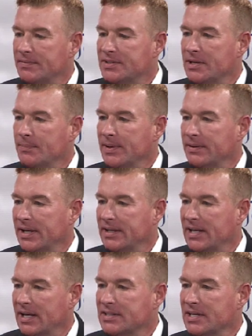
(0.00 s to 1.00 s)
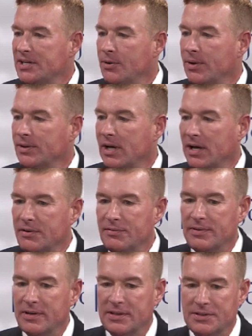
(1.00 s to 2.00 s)
something like that, because I know a lot
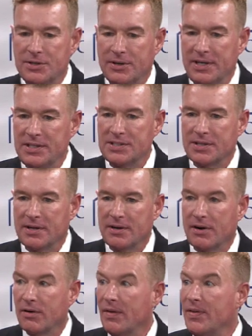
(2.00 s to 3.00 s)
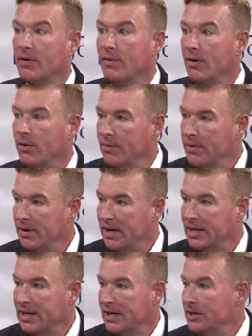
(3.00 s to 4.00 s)
of attorneys are on their own, and
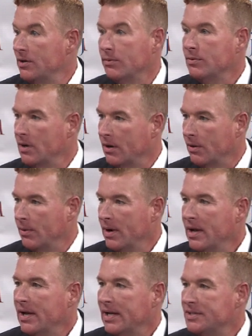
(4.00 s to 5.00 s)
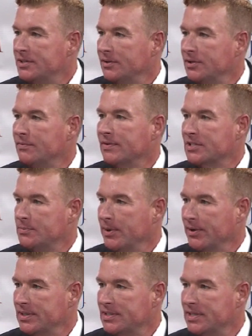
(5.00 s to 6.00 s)
again, you don't know until you've
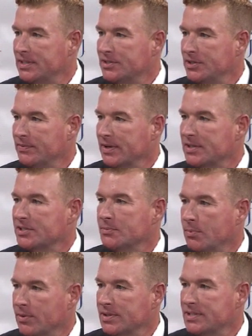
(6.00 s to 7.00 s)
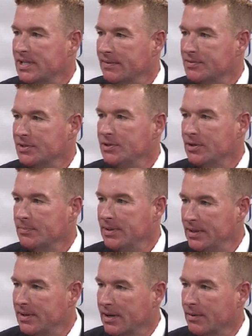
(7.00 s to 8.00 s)
experienced it. So you've got the support staff so you can be
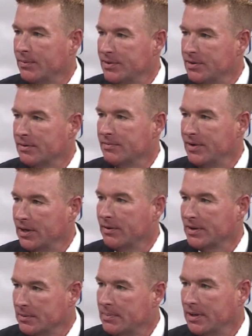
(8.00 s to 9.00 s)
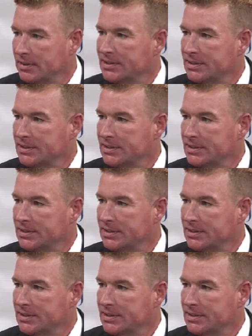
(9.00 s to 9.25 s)
there with your finger on the pulse.